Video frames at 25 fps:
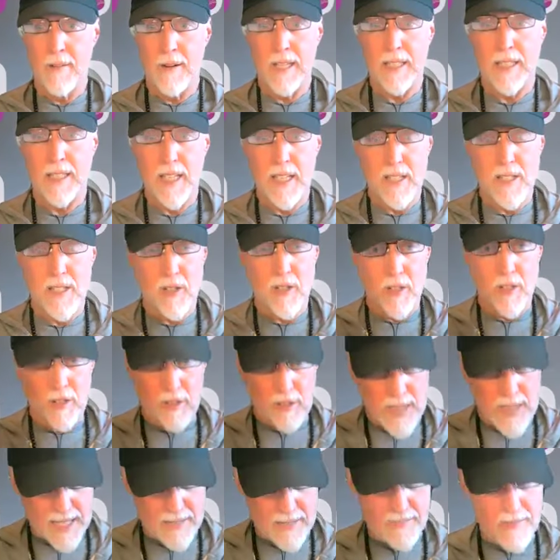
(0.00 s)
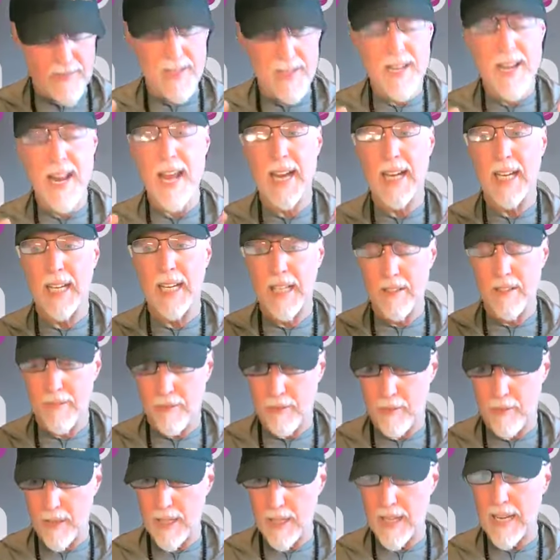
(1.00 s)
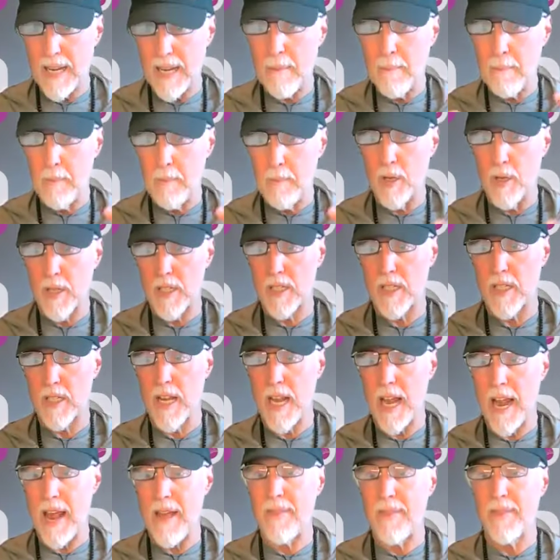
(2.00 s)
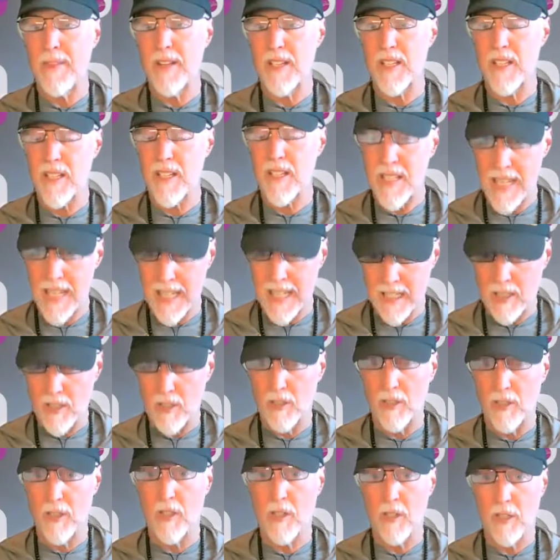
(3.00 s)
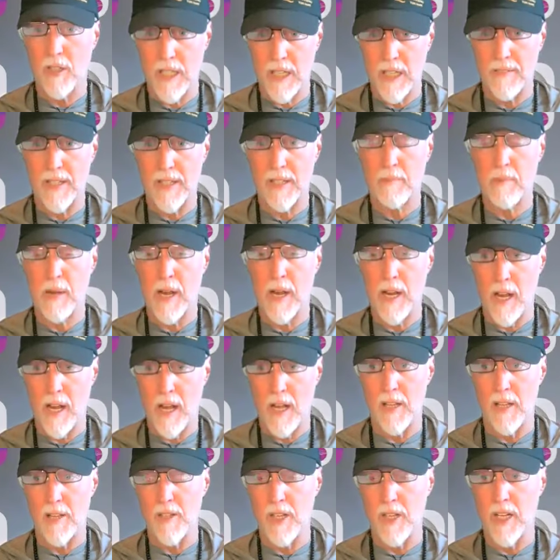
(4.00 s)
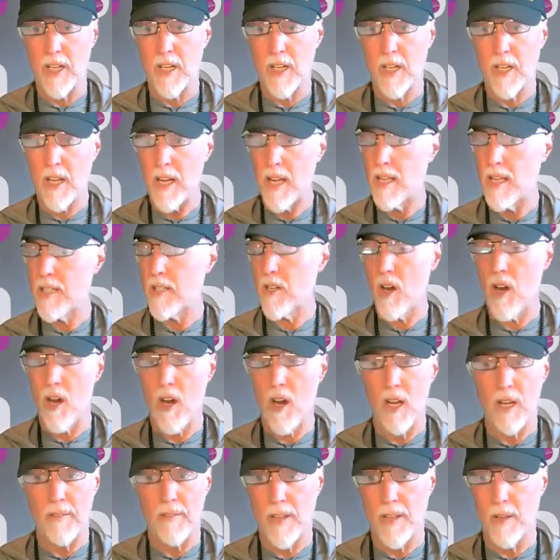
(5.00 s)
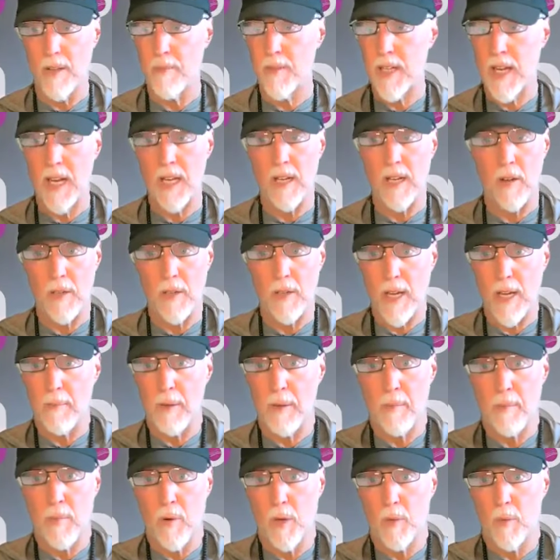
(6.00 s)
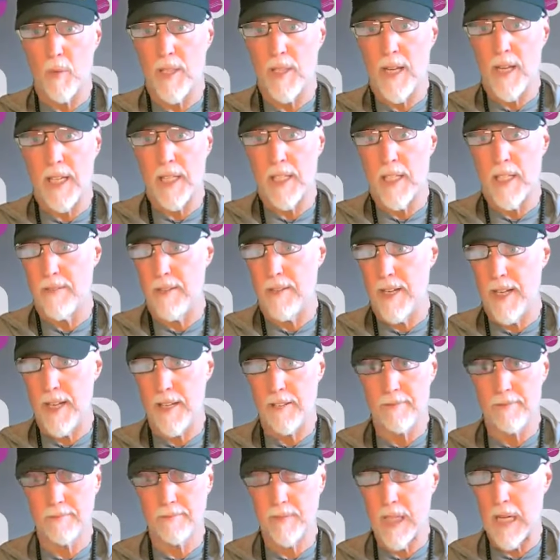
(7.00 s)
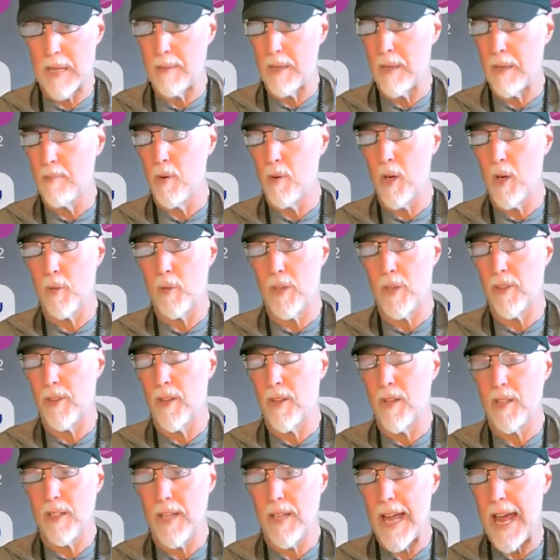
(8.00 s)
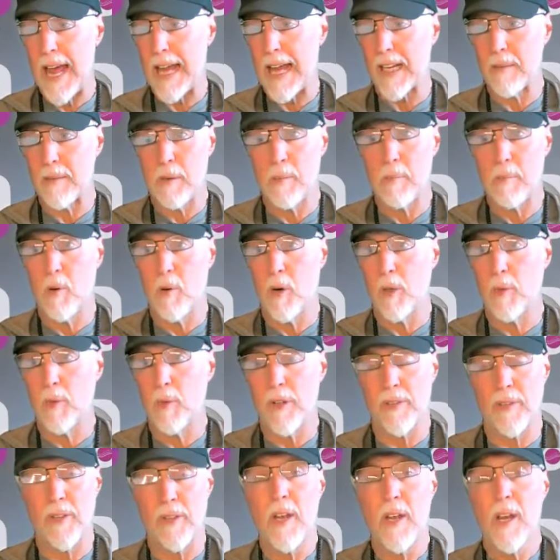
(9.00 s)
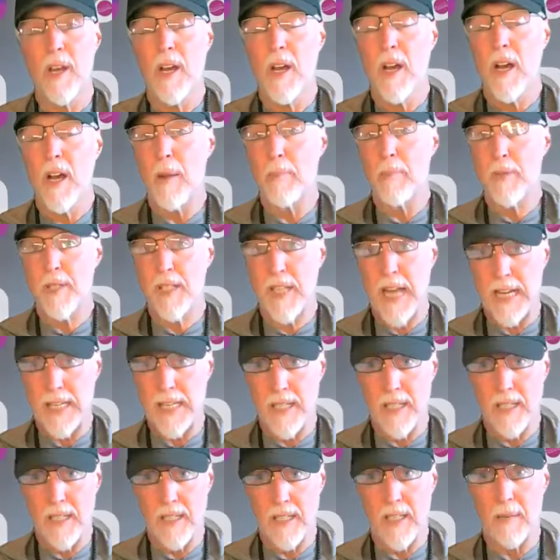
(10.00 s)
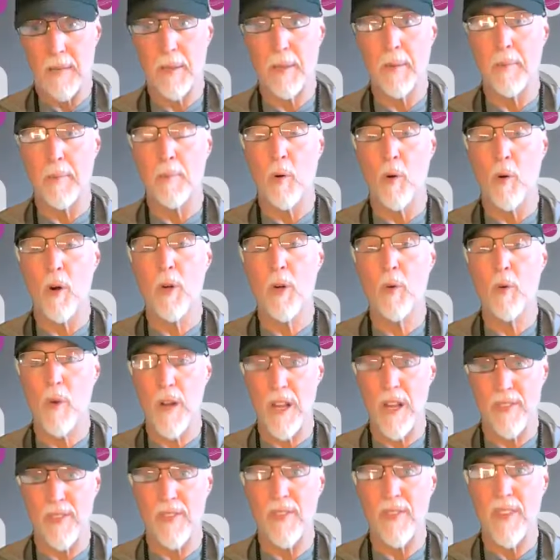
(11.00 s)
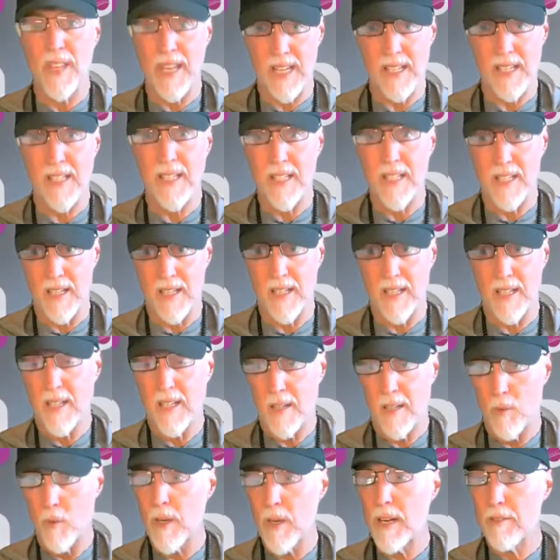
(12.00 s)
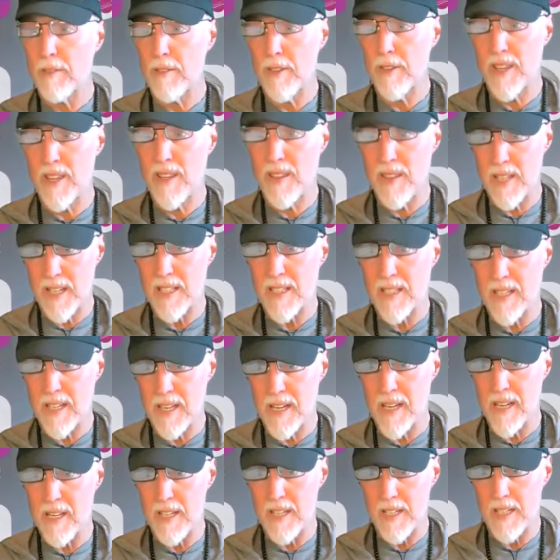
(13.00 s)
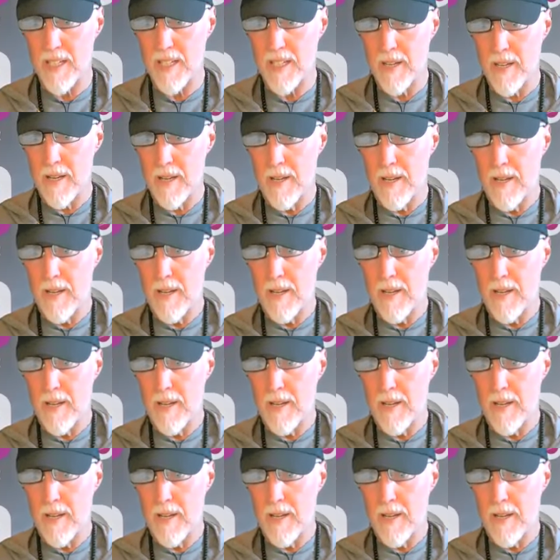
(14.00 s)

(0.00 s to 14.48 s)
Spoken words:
right? These are kind of negative inputs. And the signal you're giving biology is all of them saying, okay, I'm on board with negativity. I'm on board with lack. I'm on board with upset. I'm on board with this, whatever the this is.